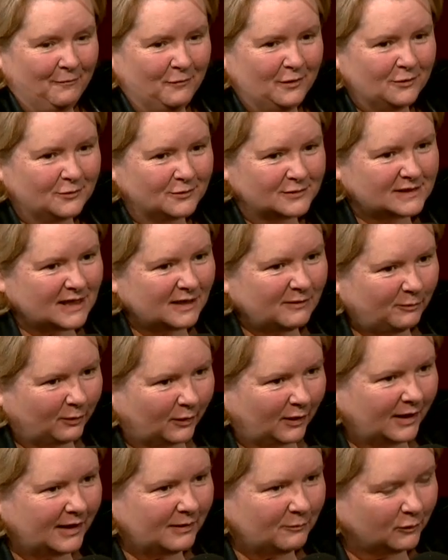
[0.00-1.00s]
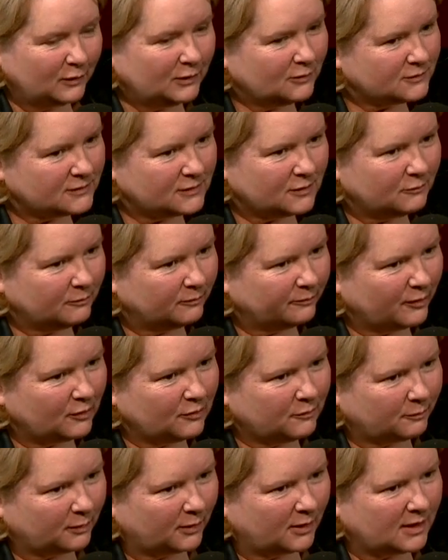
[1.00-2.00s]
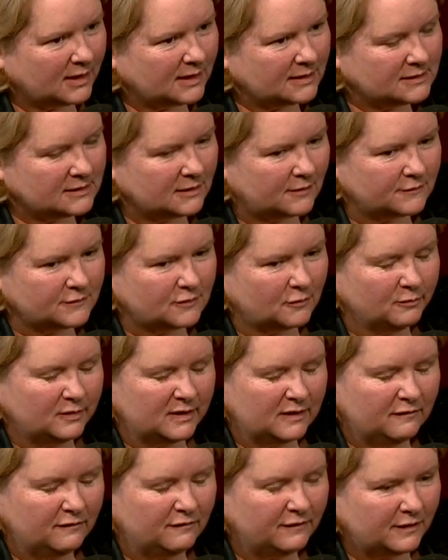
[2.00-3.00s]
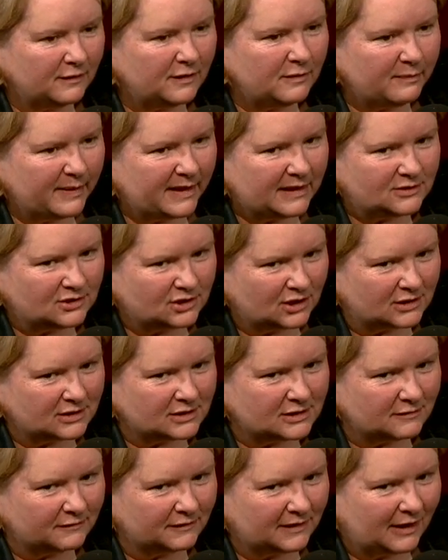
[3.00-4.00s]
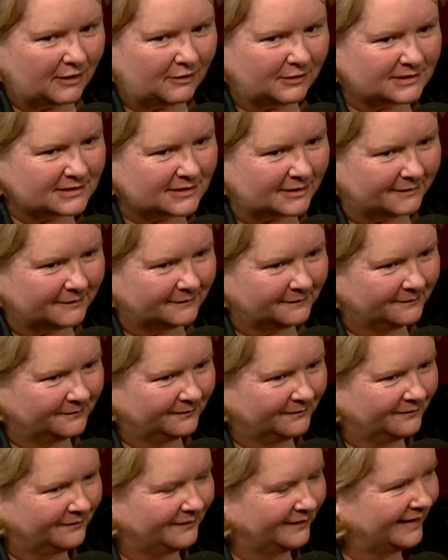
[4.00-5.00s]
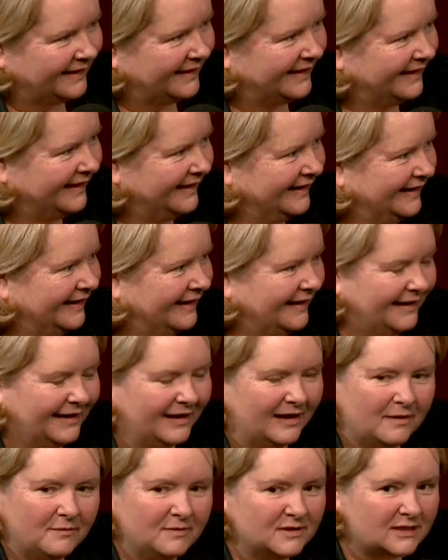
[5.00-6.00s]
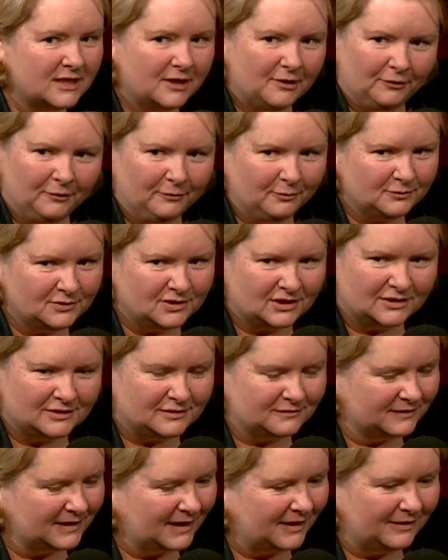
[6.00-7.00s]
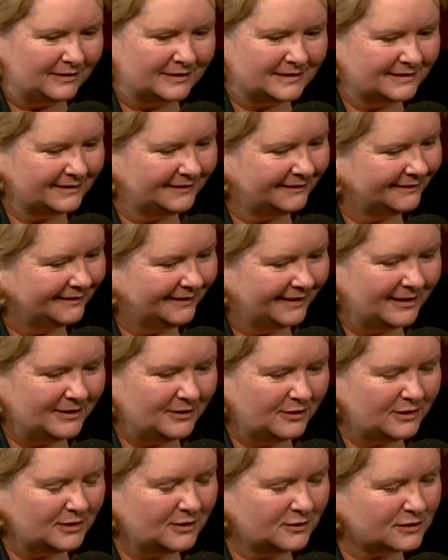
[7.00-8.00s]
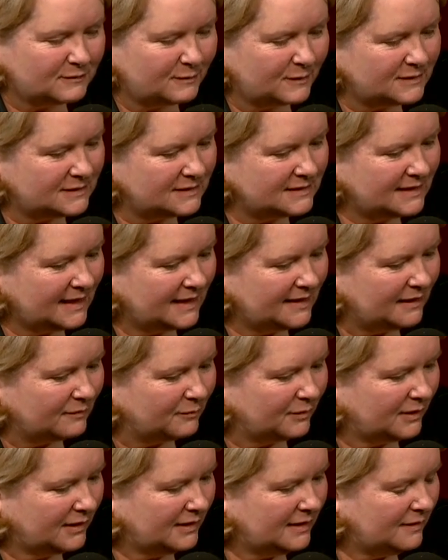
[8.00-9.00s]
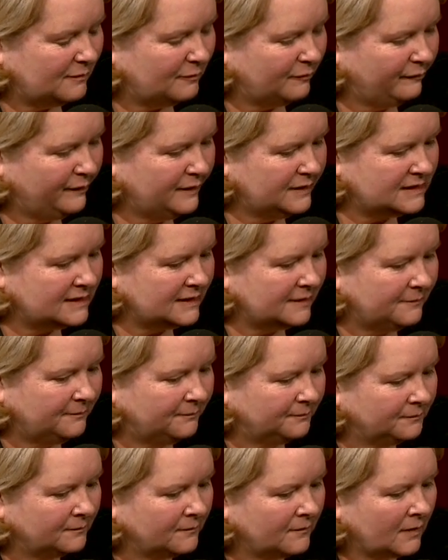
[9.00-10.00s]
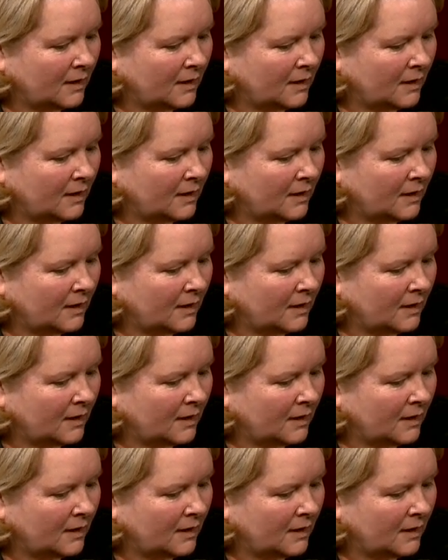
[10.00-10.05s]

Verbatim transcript: and we also, we also both pride ourselves on being very bad judges of character. I'm a terrible judge of character. I know you're not supposed to say that, but I am. But, um,